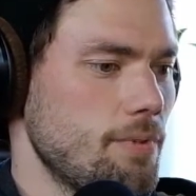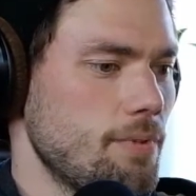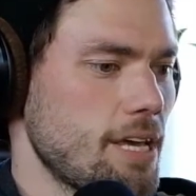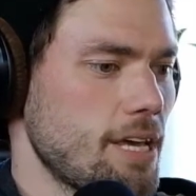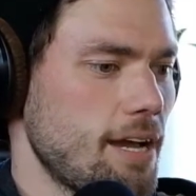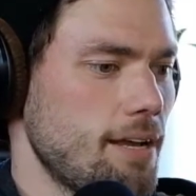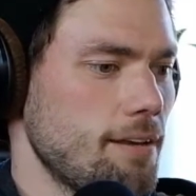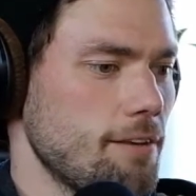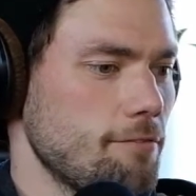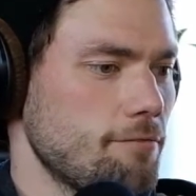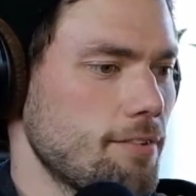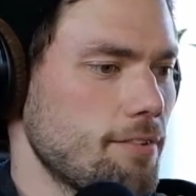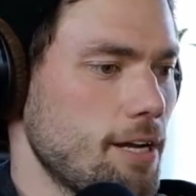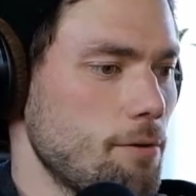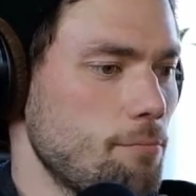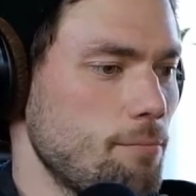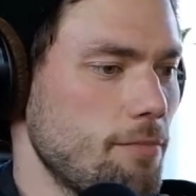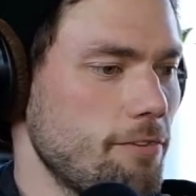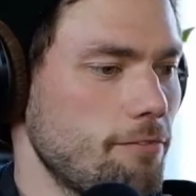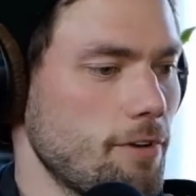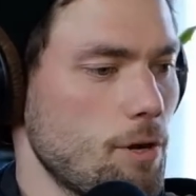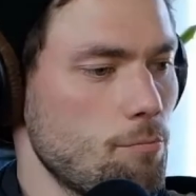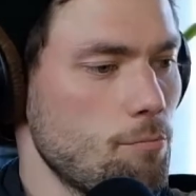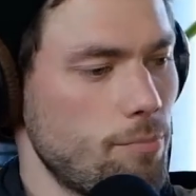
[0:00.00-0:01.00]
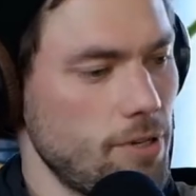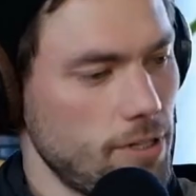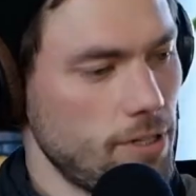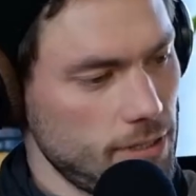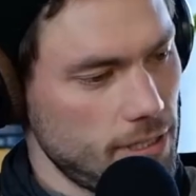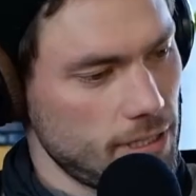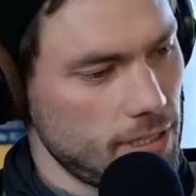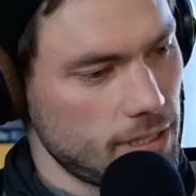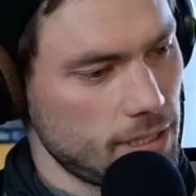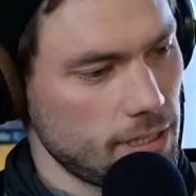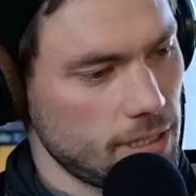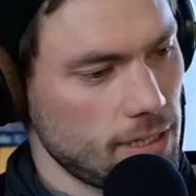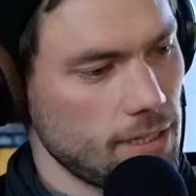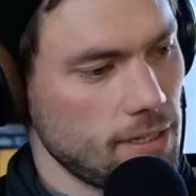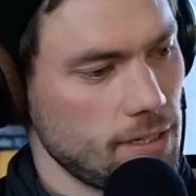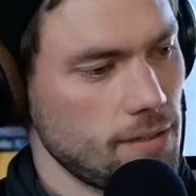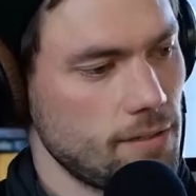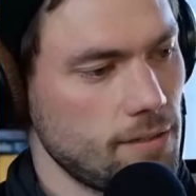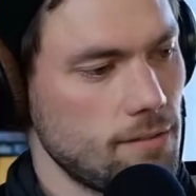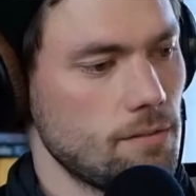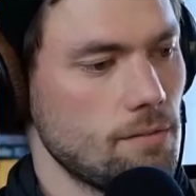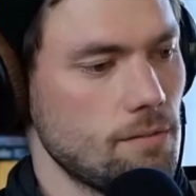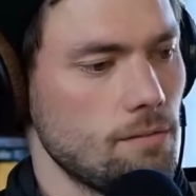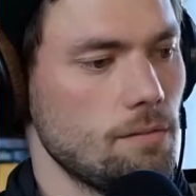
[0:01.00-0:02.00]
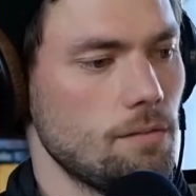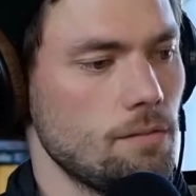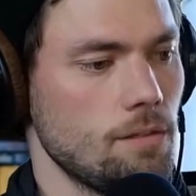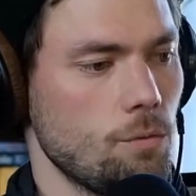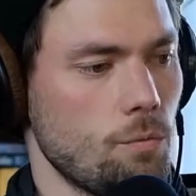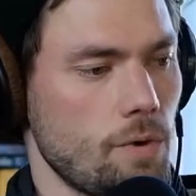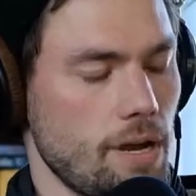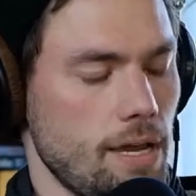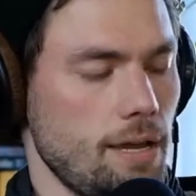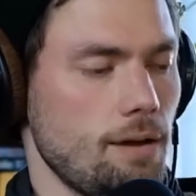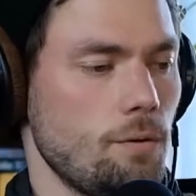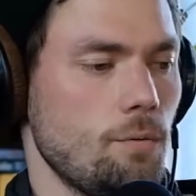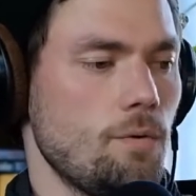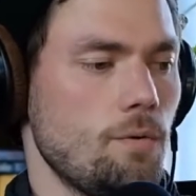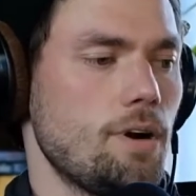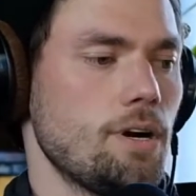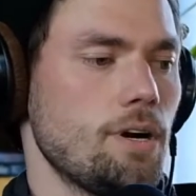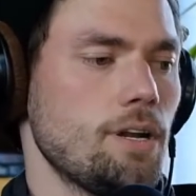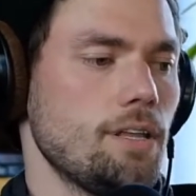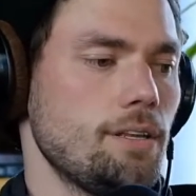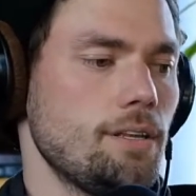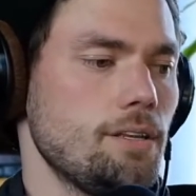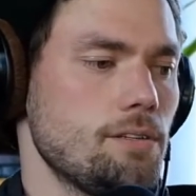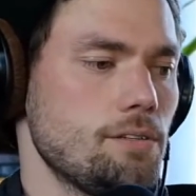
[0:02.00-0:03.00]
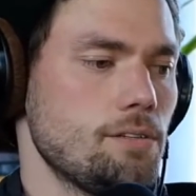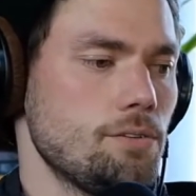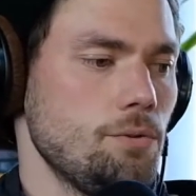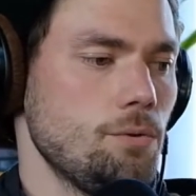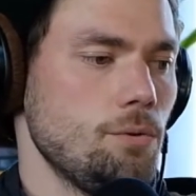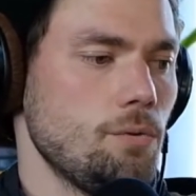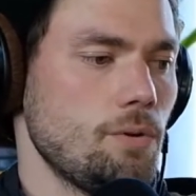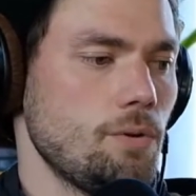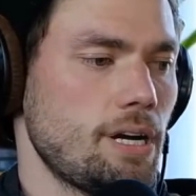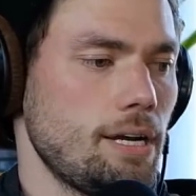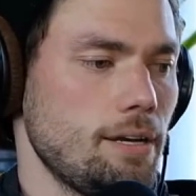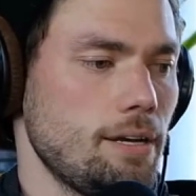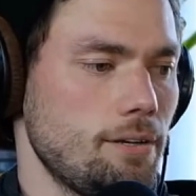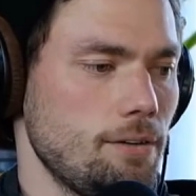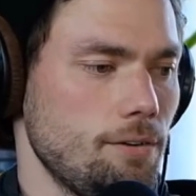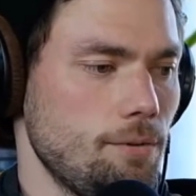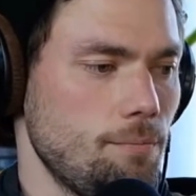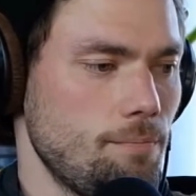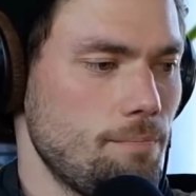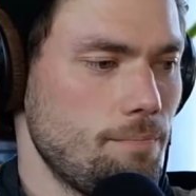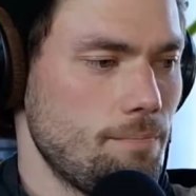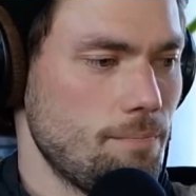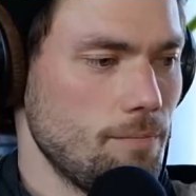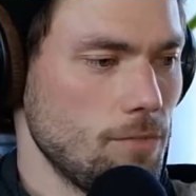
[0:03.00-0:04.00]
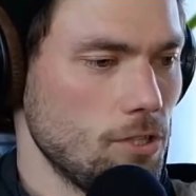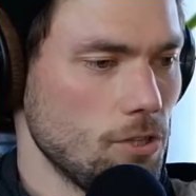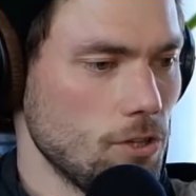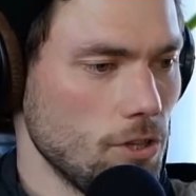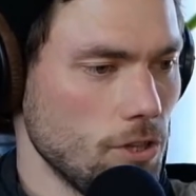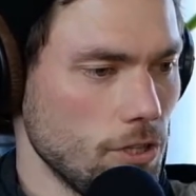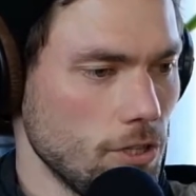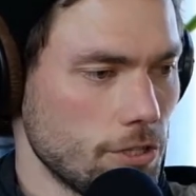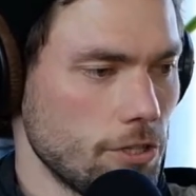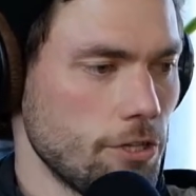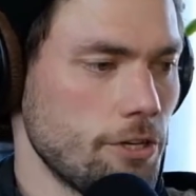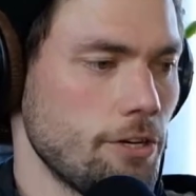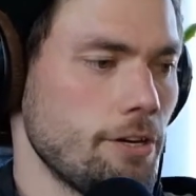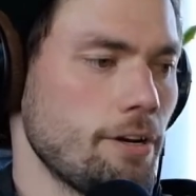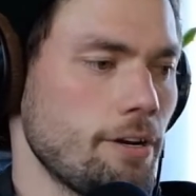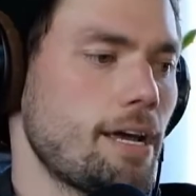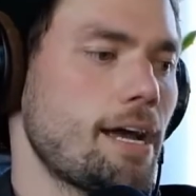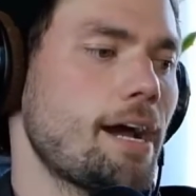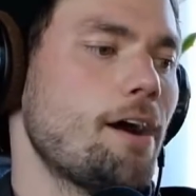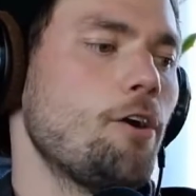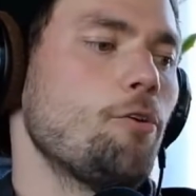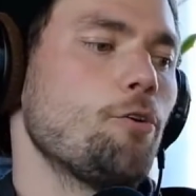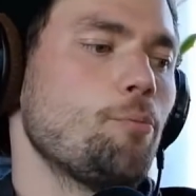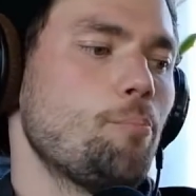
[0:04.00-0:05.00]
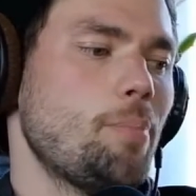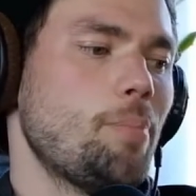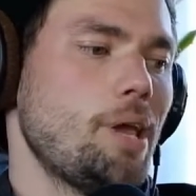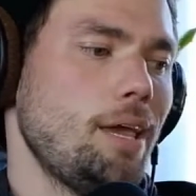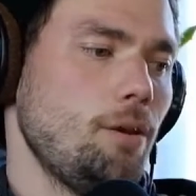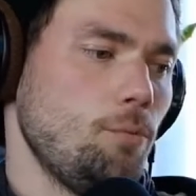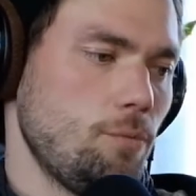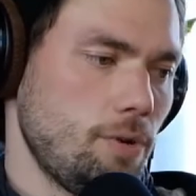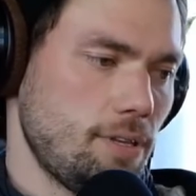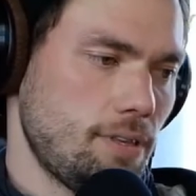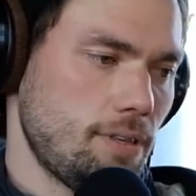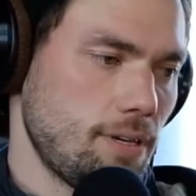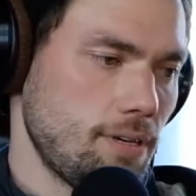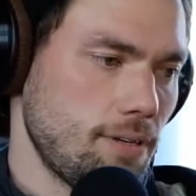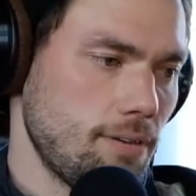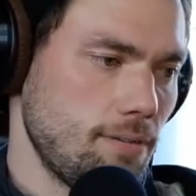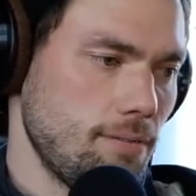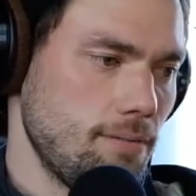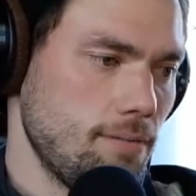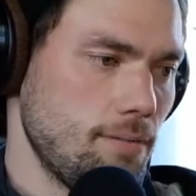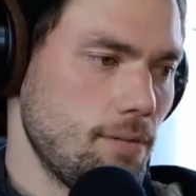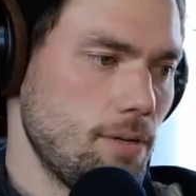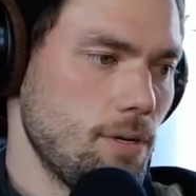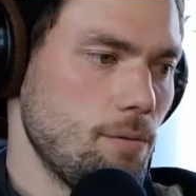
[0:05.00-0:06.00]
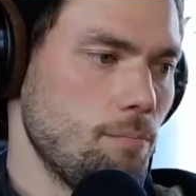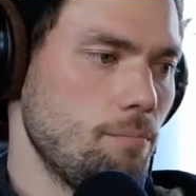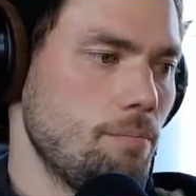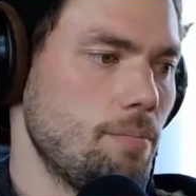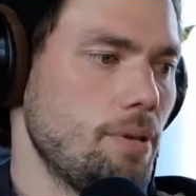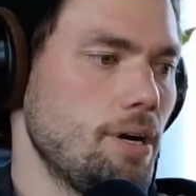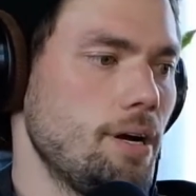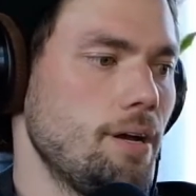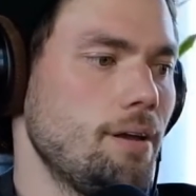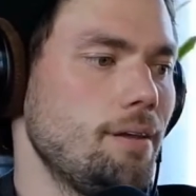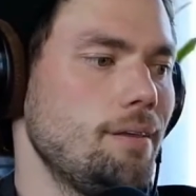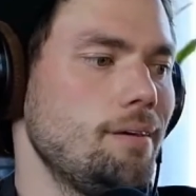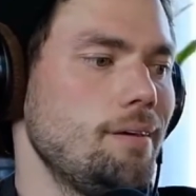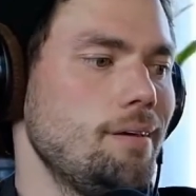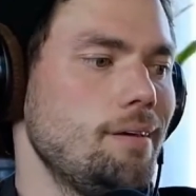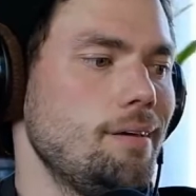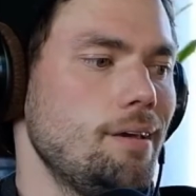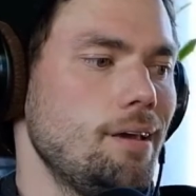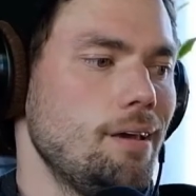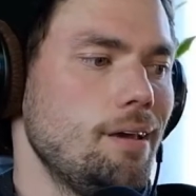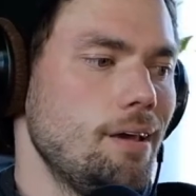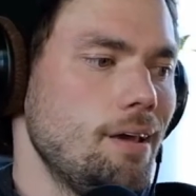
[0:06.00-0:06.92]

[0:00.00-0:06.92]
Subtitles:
that if I built the thing the way I wanted it to, I could learn how to paint with it. But